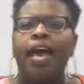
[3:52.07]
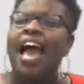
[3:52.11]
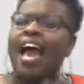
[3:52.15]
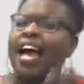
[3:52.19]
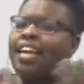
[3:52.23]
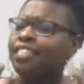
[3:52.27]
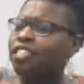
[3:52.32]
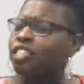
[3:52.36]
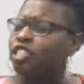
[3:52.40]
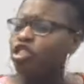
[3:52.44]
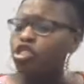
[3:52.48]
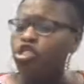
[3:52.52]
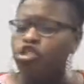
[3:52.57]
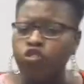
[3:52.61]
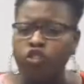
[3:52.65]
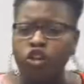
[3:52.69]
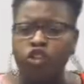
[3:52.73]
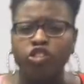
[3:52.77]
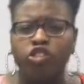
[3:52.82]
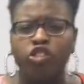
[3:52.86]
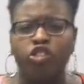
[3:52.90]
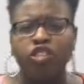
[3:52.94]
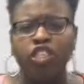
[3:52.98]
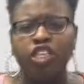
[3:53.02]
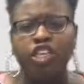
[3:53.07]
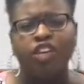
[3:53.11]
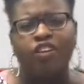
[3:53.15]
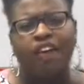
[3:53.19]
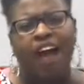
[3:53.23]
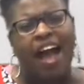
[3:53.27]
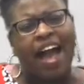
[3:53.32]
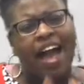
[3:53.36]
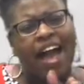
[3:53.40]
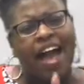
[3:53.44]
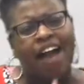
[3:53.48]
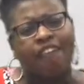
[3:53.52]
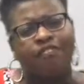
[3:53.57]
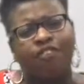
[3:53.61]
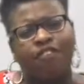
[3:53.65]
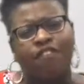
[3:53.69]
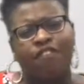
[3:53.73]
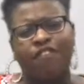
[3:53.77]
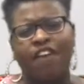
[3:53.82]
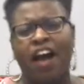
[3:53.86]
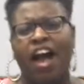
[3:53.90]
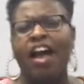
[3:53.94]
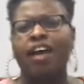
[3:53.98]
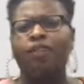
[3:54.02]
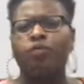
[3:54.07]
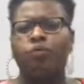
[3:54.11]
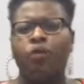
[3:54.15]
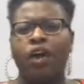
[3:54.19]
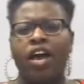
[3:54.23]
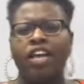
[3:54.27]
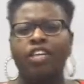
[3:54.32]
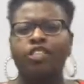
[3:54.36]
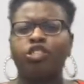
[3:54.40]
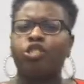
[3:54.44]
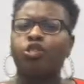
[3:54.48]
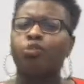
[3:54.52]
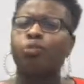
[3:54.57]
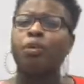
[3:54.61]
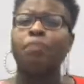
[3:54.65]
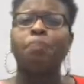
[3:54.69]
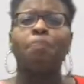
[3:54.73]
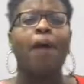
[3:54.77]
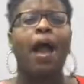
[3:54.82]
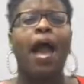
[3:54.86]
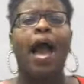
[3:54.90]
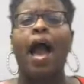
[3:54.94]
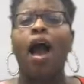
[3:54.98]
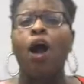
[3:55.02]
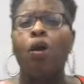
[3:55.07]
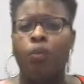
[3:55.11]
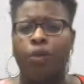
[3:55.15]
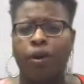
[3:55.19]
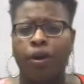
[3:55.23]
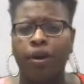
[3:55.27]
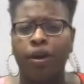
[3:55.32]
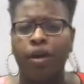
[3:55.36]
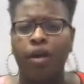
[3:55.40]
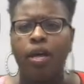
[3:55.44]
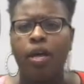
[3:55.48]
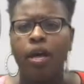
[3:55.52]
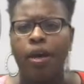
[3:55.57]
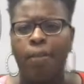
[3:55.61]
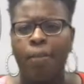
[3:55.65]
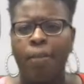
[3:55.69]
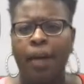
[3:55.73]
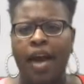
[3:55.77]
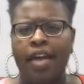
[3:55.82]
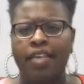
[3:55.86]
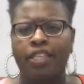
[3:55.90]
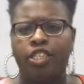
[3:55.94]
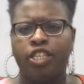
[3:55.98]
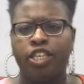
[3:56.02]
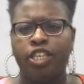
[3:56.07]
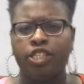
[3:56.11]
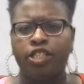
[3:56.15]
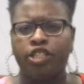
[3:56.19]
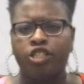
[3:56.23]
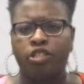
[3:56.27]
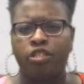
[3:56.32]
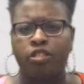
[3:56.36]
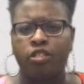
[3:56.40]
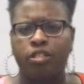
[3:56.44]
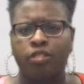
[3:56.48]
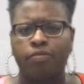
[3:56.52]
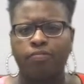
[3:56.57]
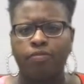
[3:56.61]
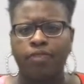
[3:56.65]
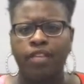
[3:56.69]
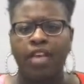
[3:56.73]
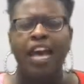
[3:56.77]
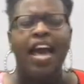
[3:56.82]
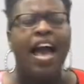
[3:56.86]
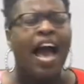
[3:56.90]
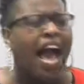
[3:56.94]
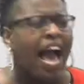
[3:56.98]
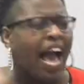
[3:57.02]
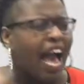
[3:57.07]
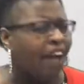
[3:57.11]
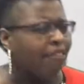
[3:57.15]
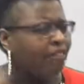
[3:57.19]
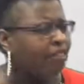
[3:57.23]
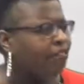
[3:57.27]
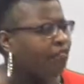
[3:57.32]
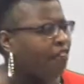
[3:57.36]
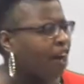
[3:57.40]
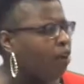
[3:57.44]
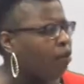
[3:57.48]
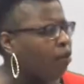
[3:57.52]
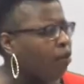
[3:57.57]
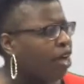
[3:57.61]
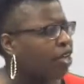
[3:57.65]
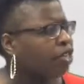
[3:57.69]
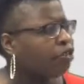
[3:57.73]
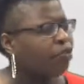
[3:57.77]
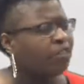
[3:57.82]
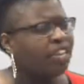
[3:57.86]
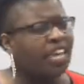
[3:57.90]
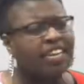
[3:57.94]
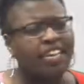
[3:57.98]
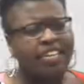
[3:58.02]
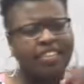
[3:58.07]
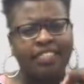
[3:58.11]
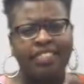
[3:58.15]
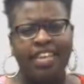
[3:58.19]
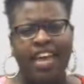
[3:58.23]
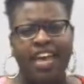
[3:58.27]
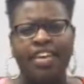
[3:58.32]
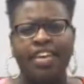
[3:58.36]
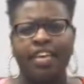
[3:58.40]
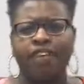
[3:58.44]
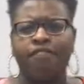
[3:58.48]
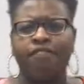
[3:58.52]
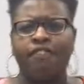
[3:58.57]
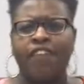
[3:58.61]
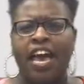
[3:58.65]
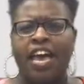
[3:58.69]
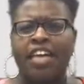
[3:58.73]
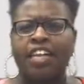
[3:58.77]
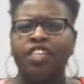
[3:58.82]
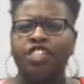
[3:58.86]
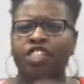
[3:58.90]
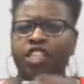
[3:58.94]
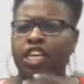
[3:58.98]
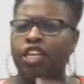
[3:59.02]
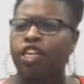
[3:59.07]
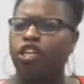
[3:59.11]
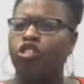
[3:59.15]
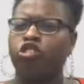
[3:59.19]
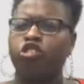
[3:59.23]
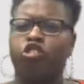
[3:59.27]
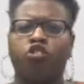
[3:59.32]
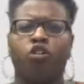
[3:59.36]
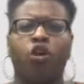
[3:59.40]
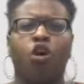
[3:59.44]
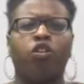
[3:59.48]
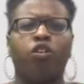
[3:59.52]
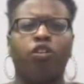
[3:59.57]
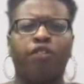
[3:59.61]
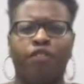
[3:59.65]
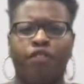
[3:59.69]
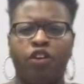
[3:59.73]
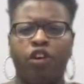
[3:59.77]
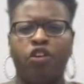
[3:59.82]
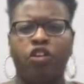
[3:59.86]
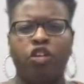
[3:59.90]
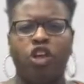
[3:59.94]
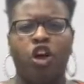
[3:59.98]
As an instructional leader, I have to find ways to empower my teachers. I have to find ways where they can take advantage and control of their